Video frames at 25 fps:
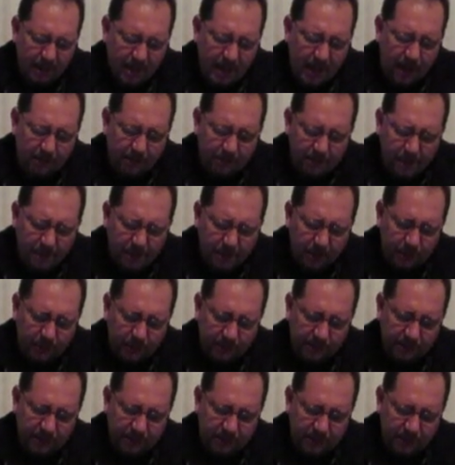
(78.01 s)
I remembered where
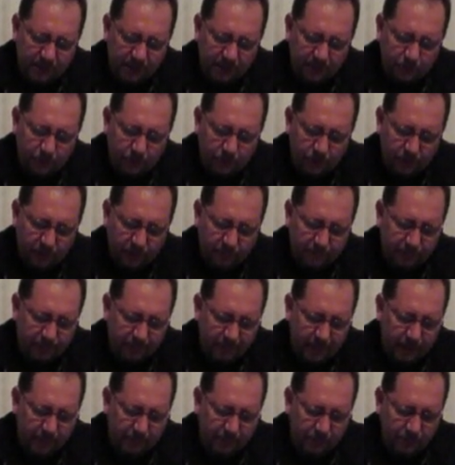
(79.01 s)
the stairs were from
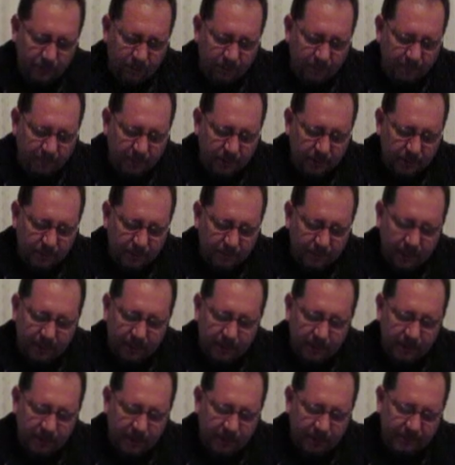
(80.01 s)
my room, but I
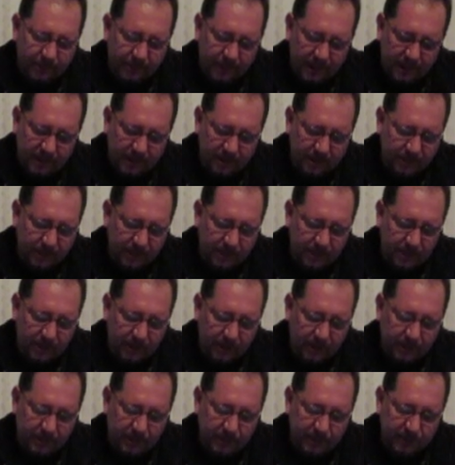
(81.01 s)
could not find them in the
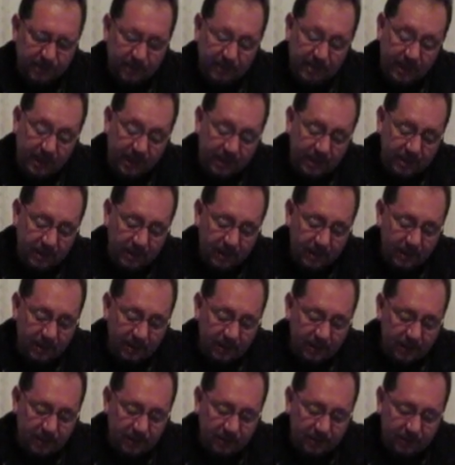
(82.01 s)
darkness, and then,
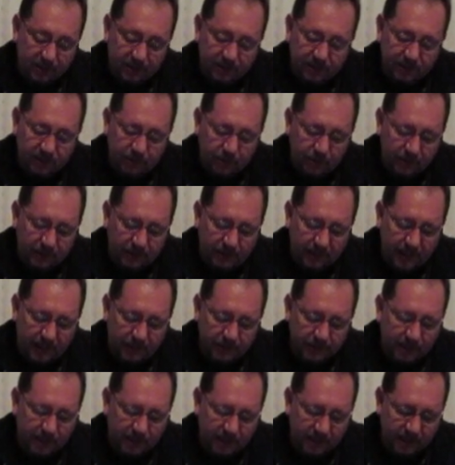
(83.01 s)
just as quickly, I
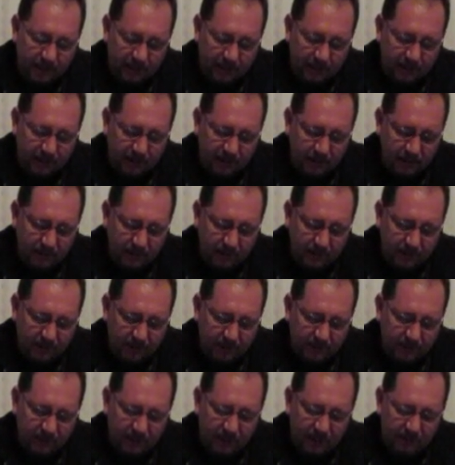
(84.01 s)
was again
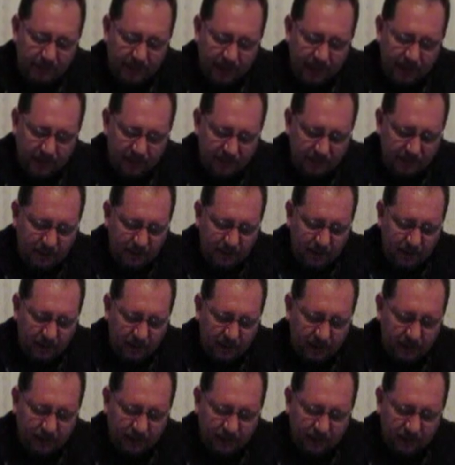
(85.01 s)
sitting back in the
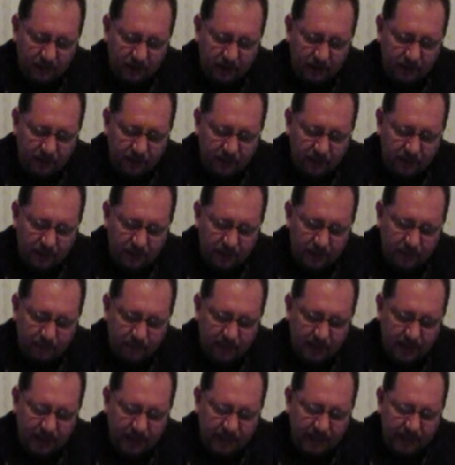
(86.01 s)
car on the long, long
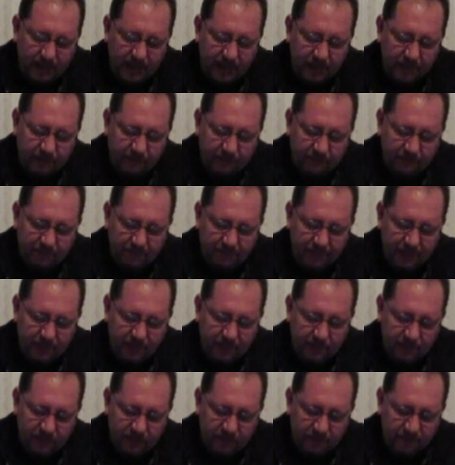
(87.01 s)
ride down from my
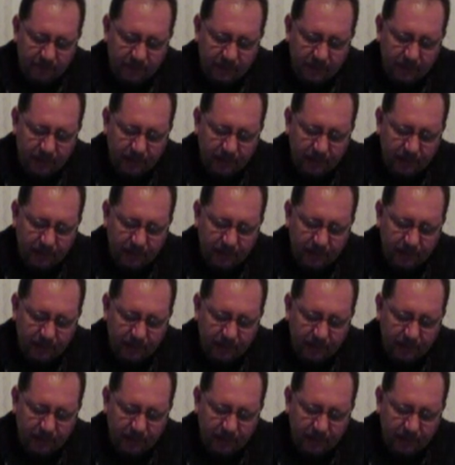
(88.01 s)
home,